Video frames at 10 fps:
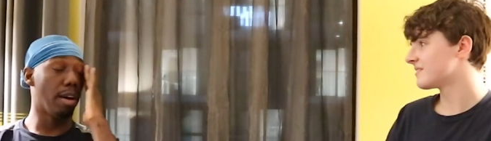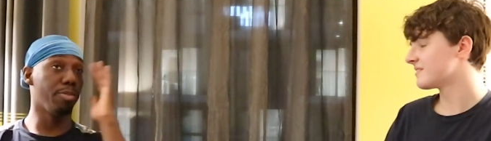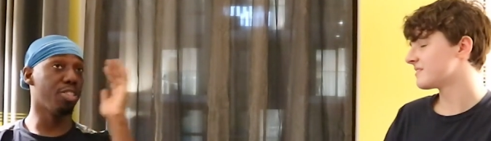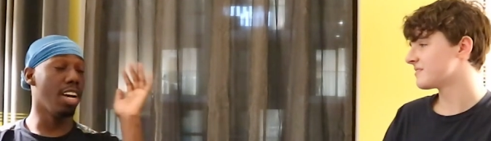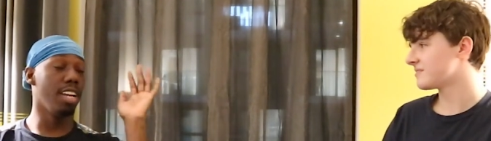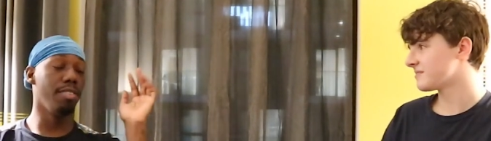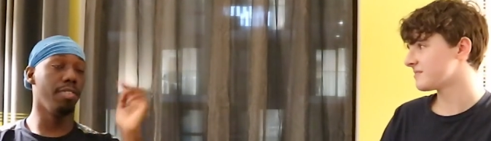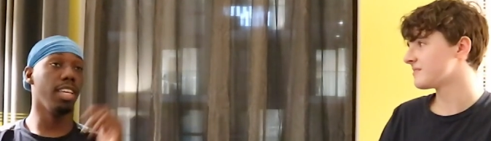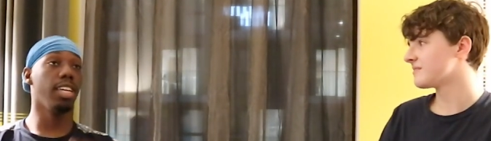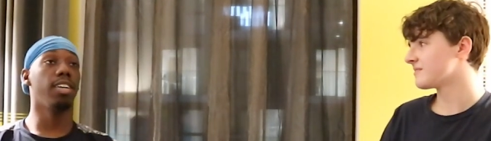Speaker 1: I'm trying to
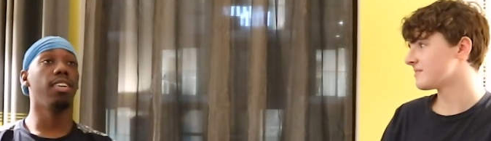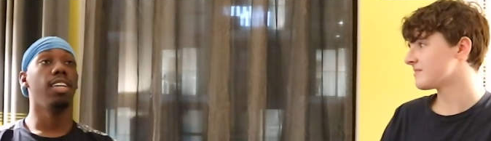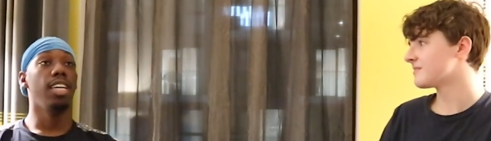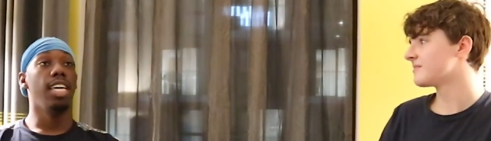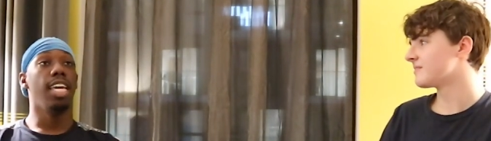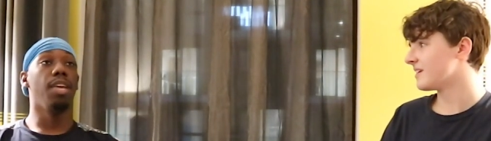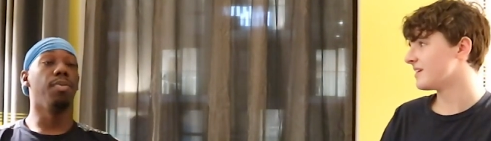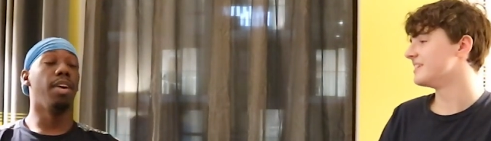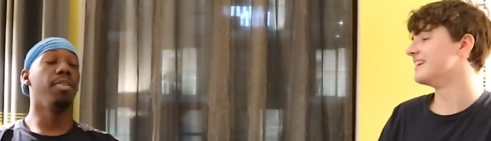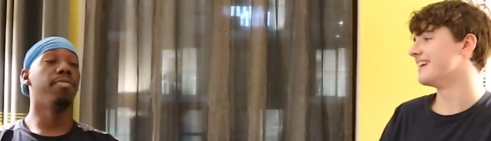video. And when
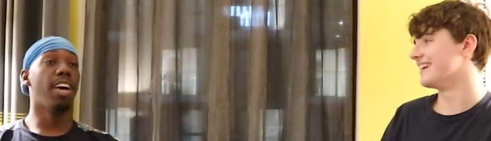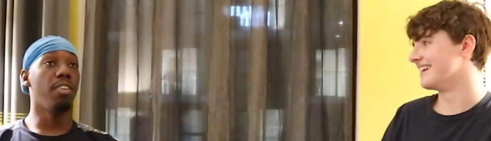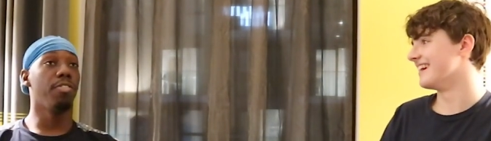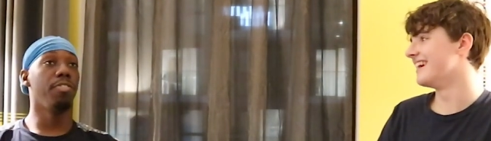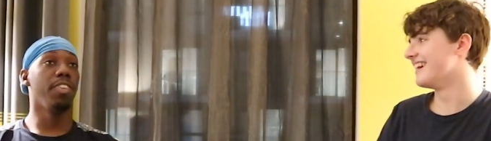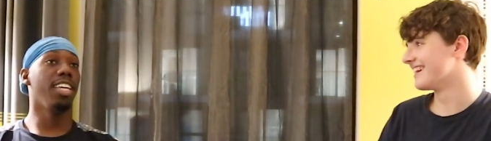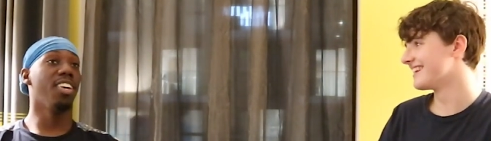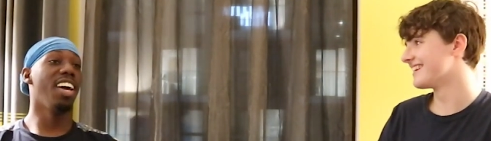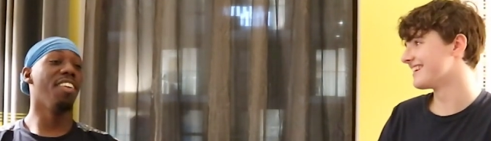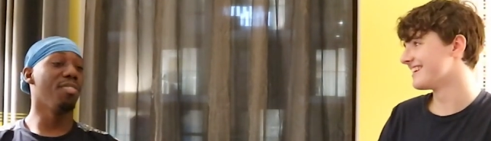I went yeah. viral for the video,
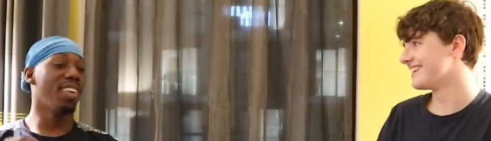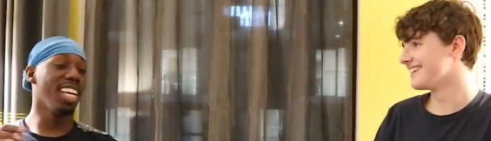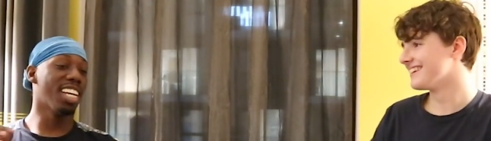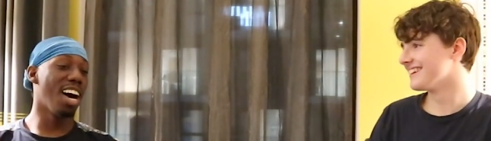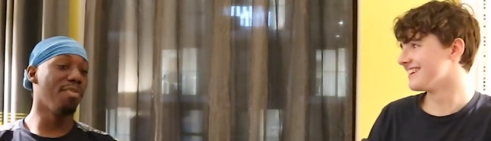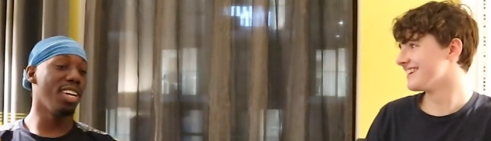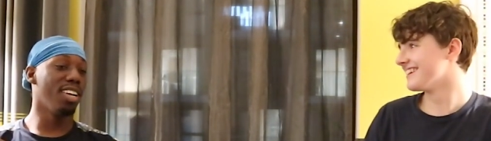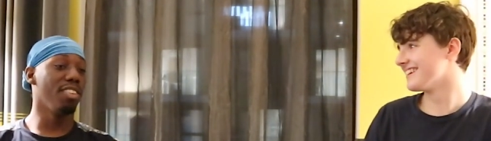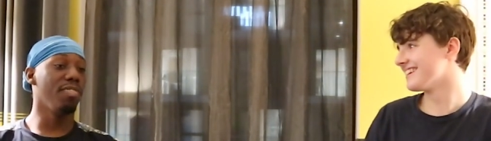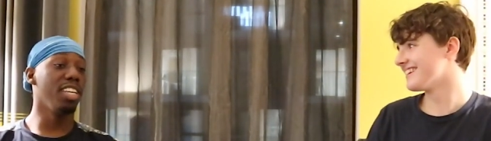everybody commented
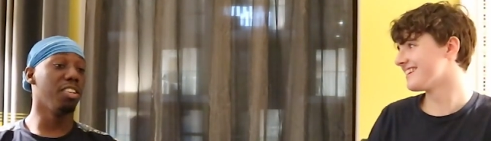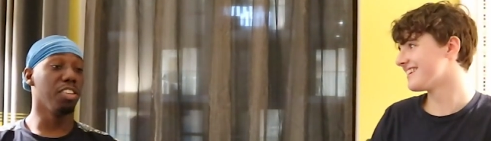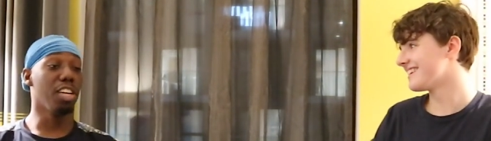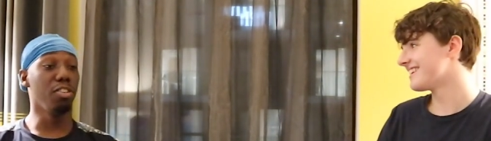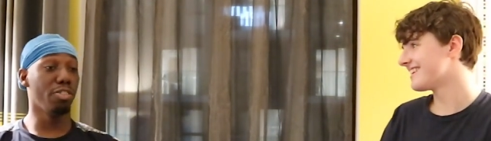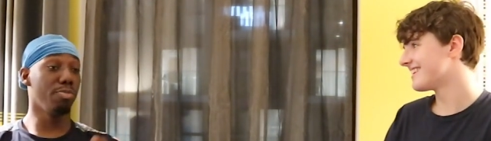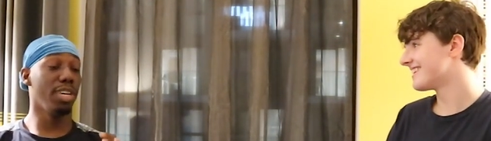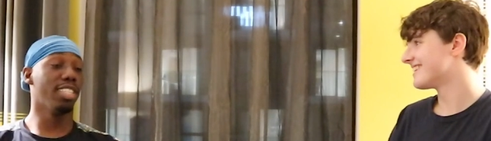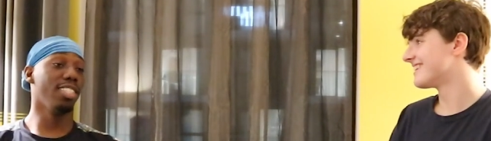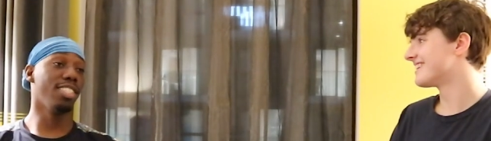on the video. They're like, you should
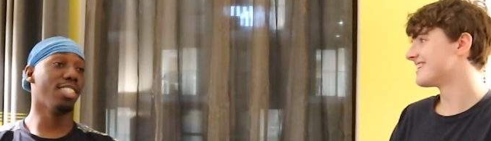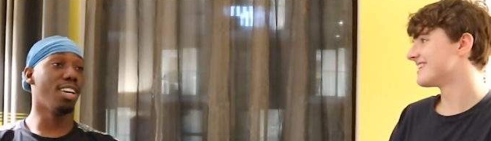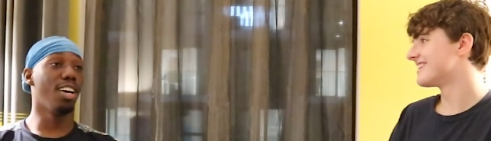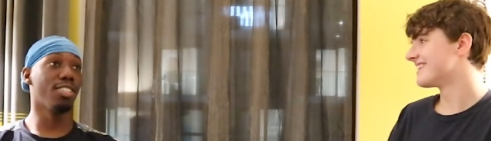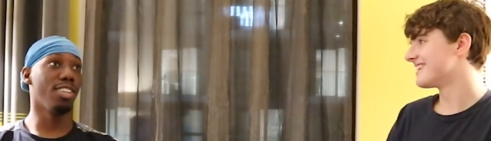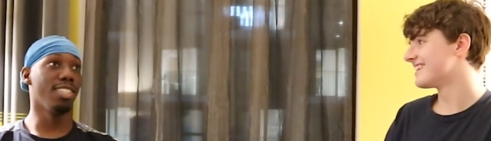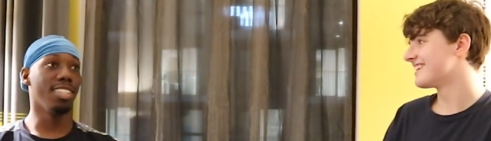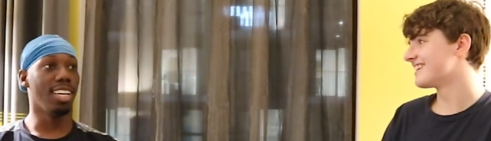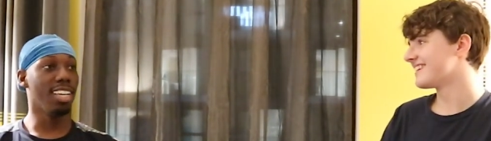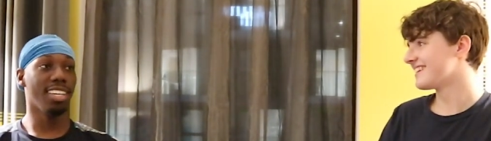make this a song. So I was
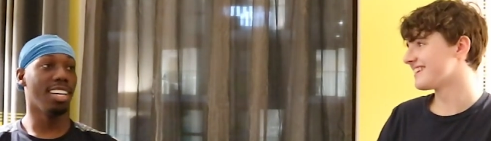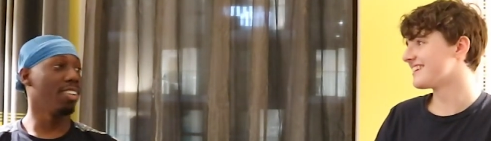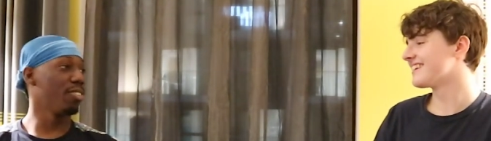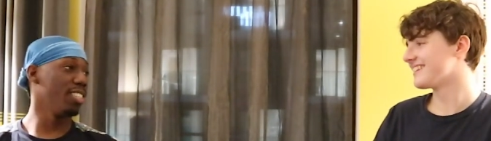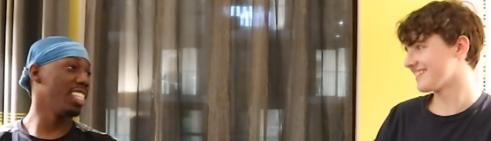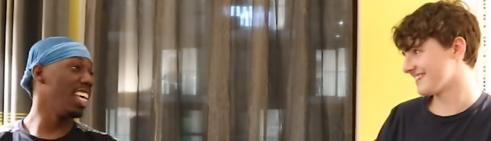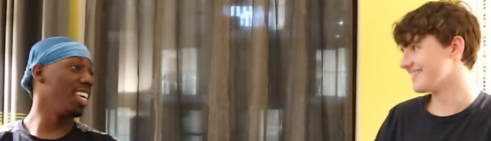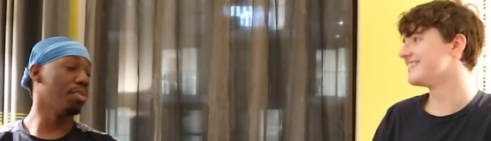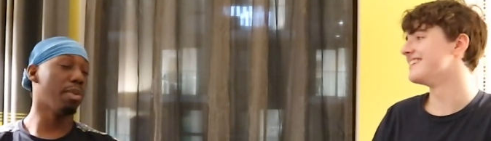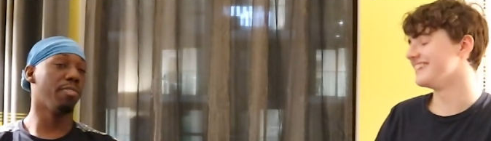like, of course, I hit
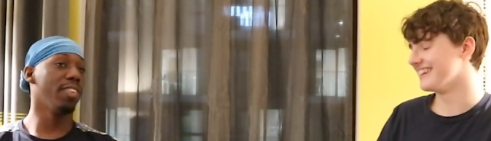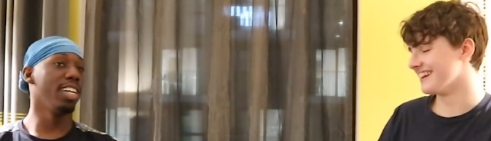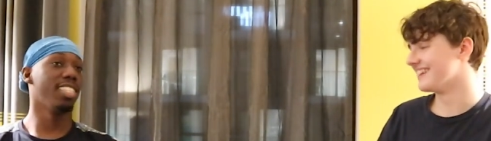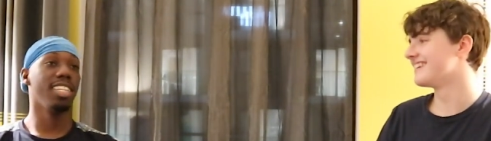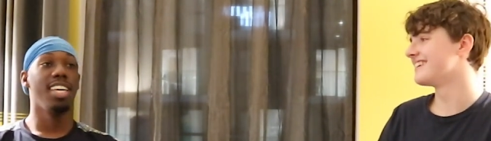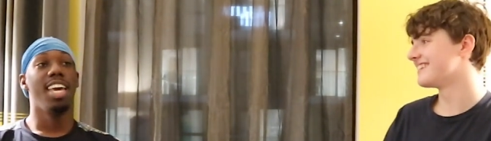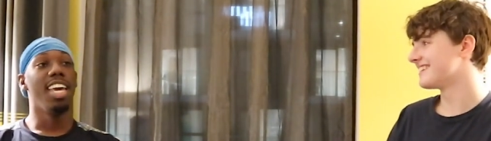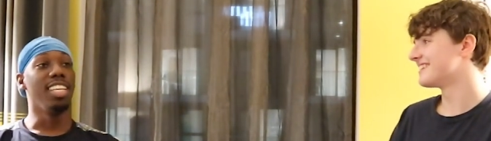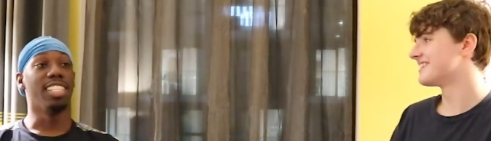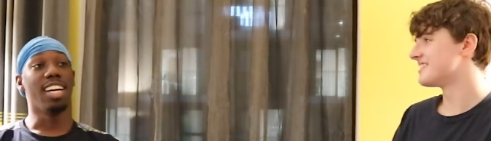him up yeah. first.
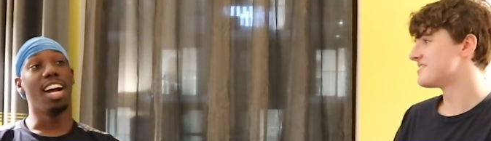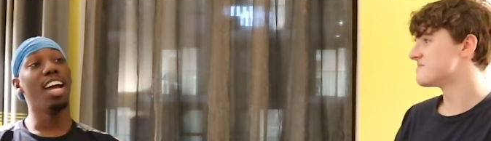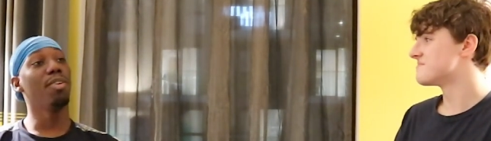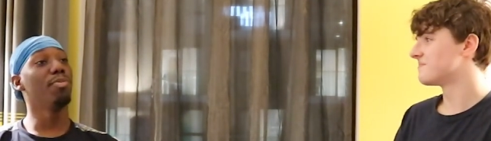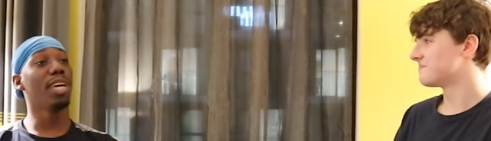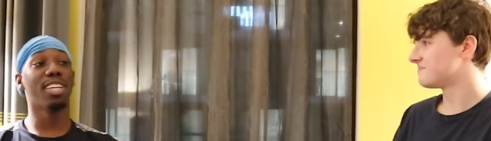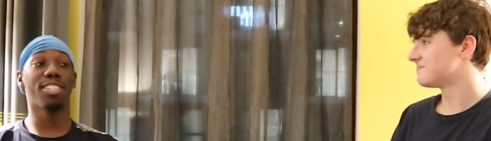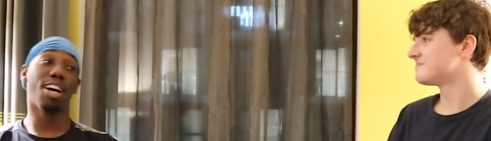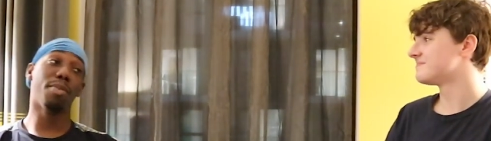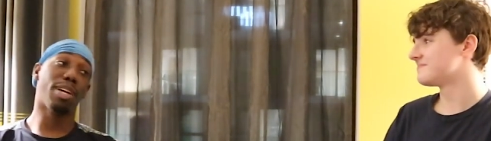He's like, all right, we'll make it a
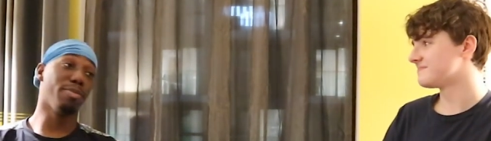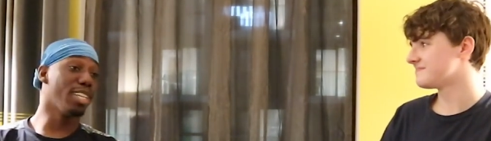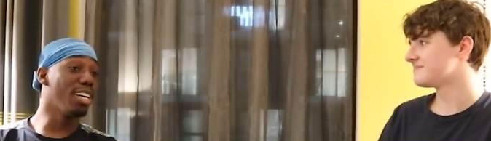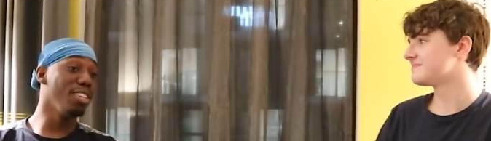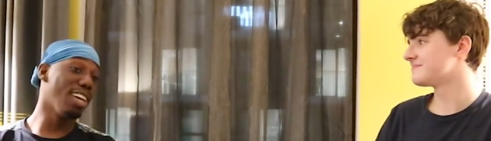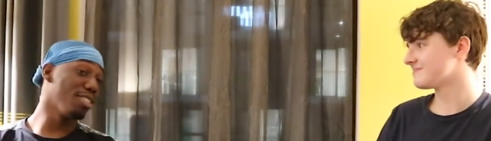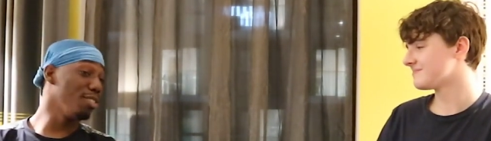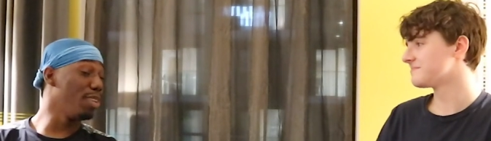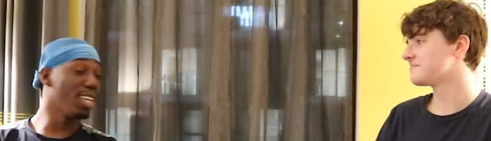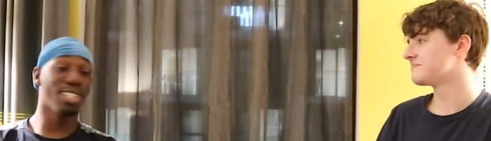song, but I'm telling you, after you
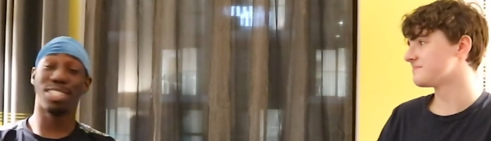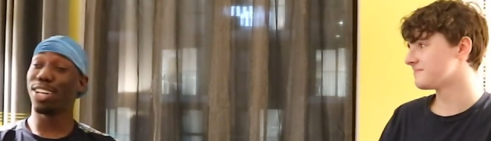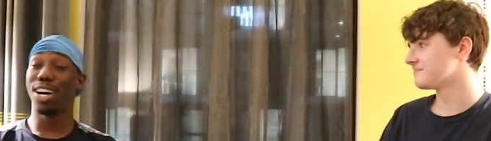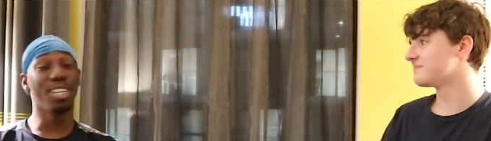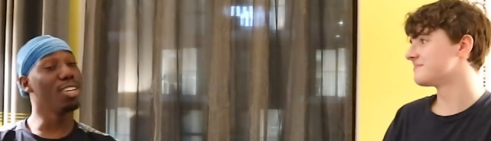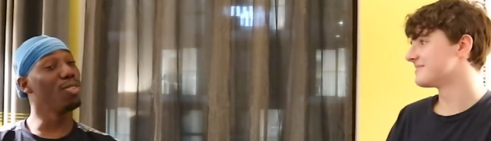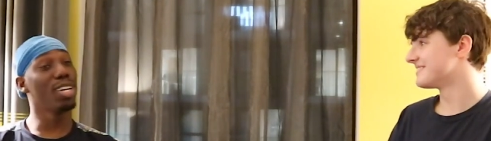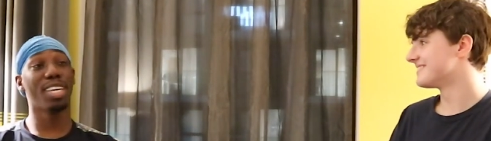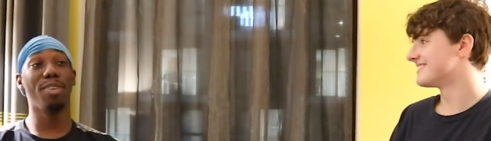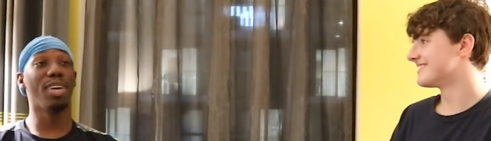make this song, you don't want
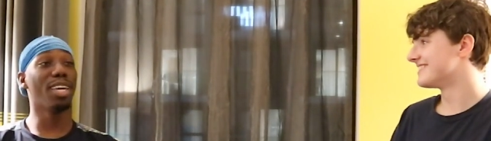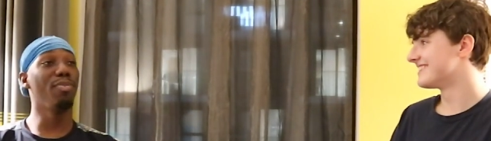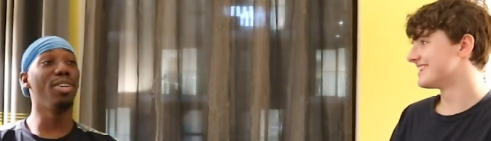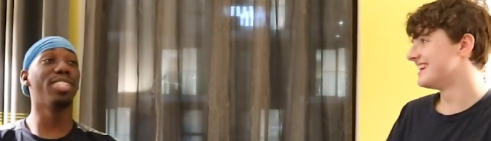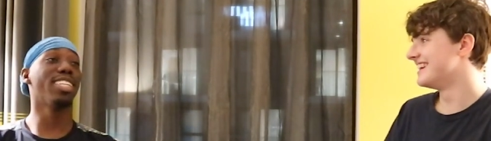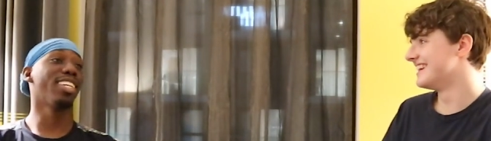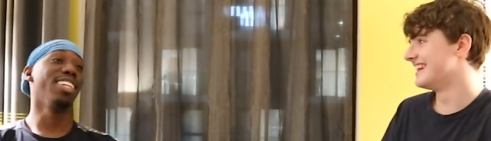to keep making music.